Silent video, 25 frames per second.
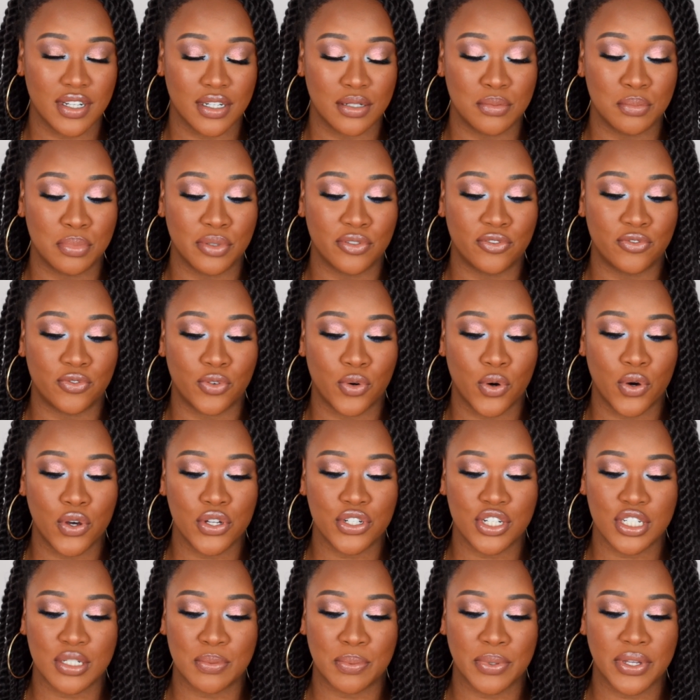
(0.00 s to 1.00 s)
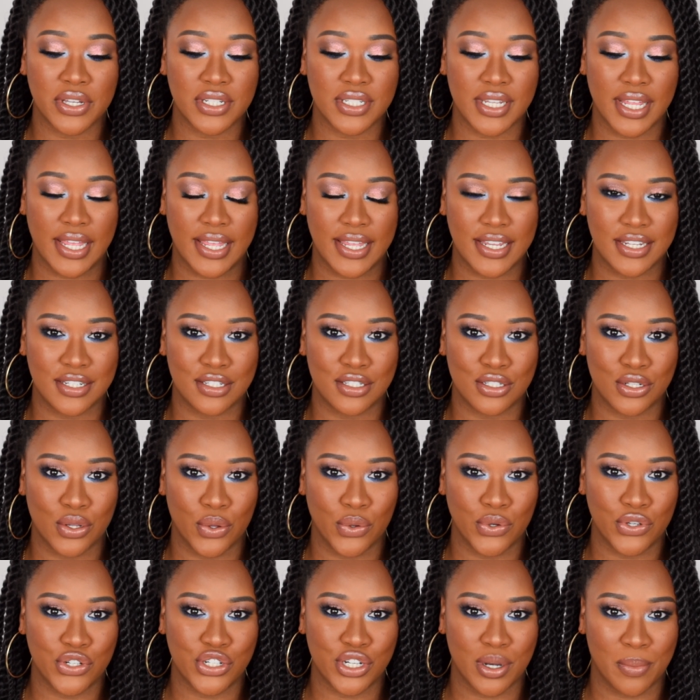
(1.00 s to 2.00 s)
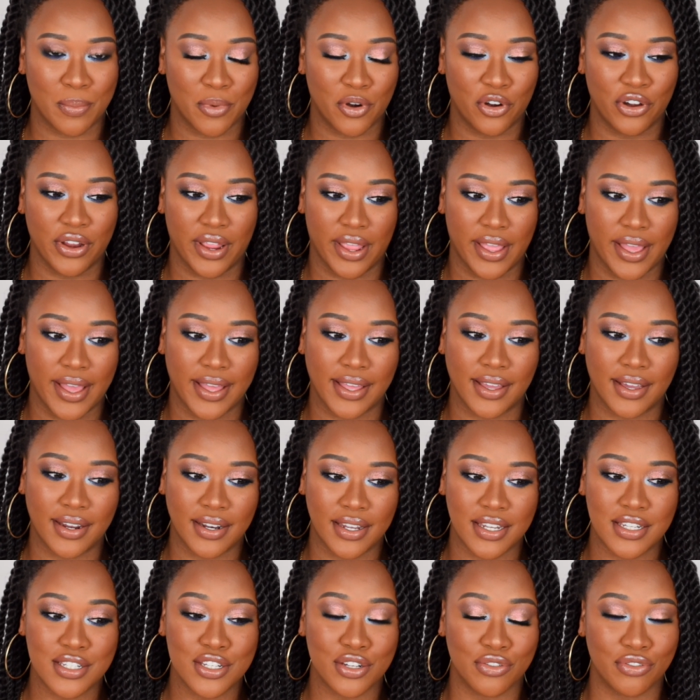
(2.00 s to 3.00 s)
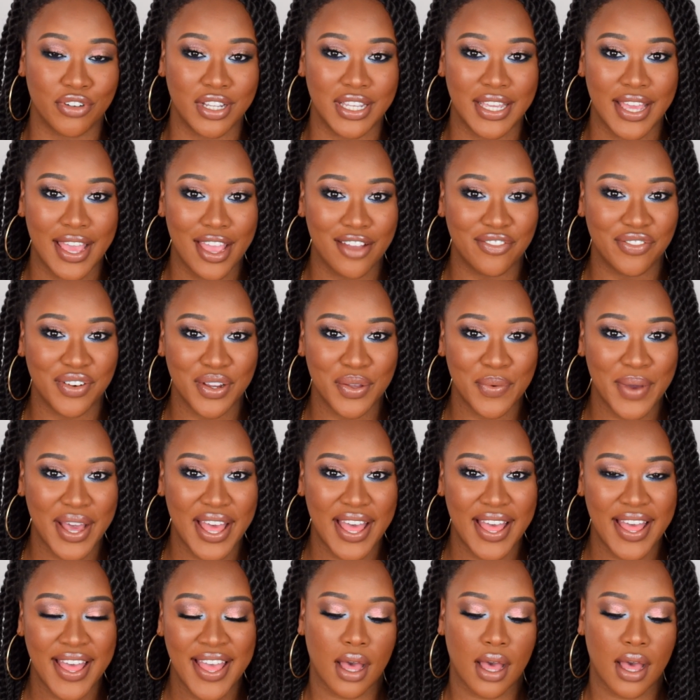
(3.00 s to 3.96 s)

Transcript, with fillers: done before just because it is so shimmery and glittery everywhere